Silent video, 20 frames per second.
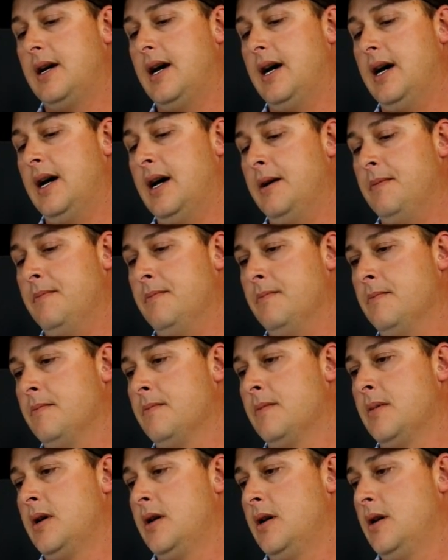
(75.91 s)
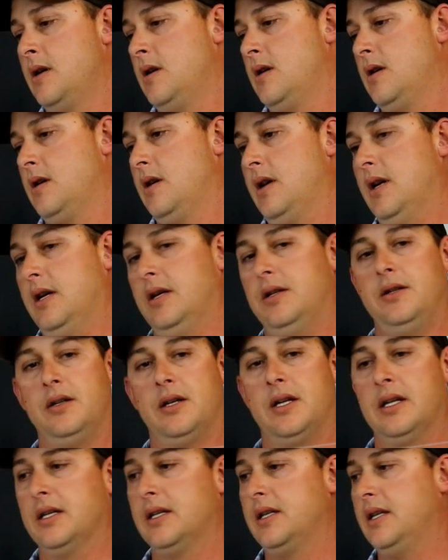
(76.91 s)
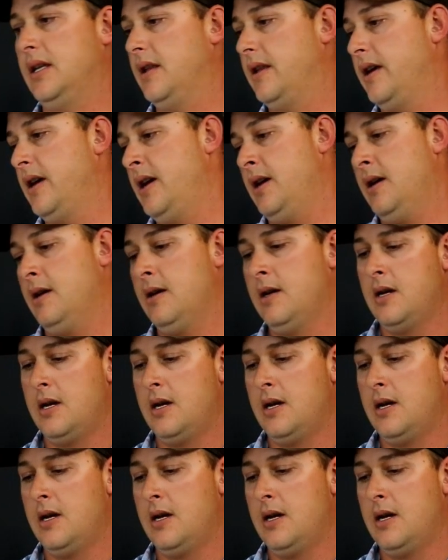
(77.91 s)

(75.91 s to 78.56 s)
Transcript: as you can see there.